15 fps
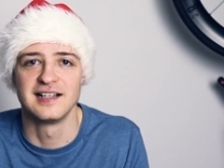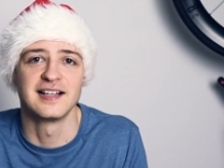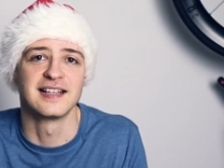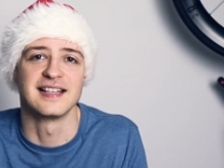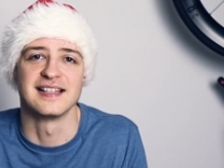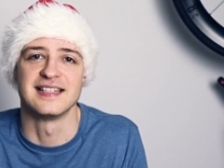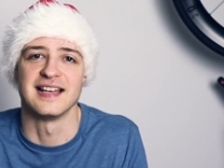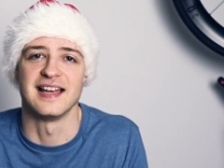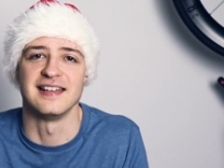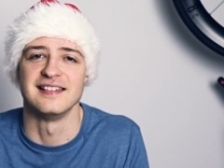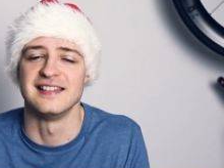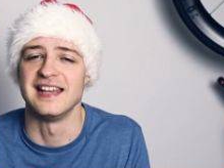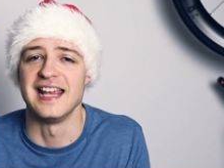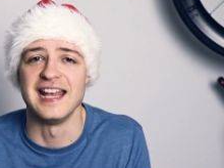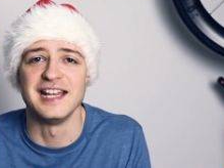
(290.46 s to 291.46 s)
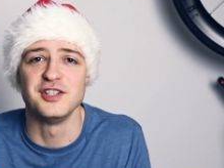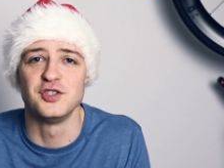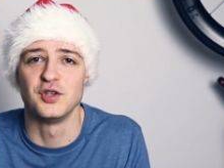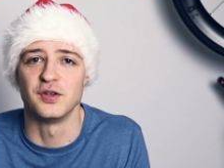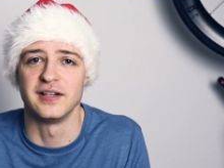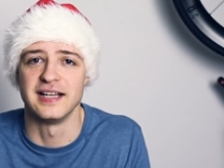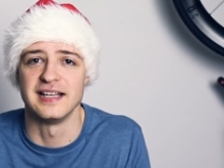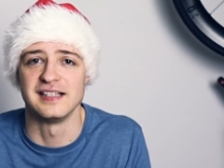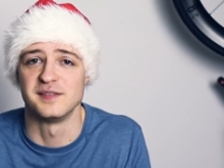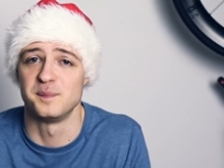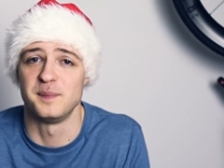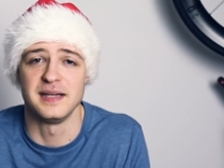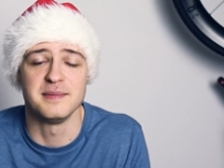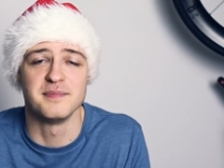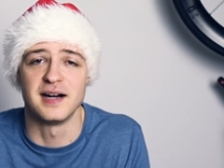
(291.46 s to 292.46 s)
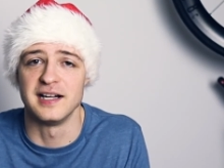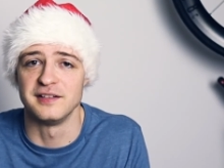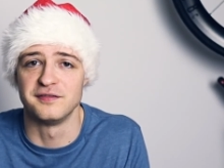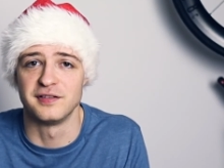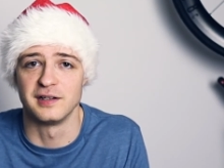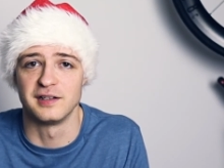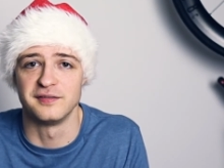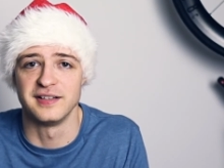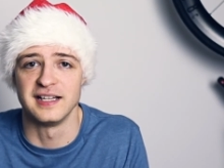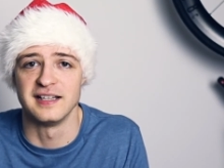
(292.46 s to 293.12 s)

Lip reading: Like I said, enjoy it, be mindful of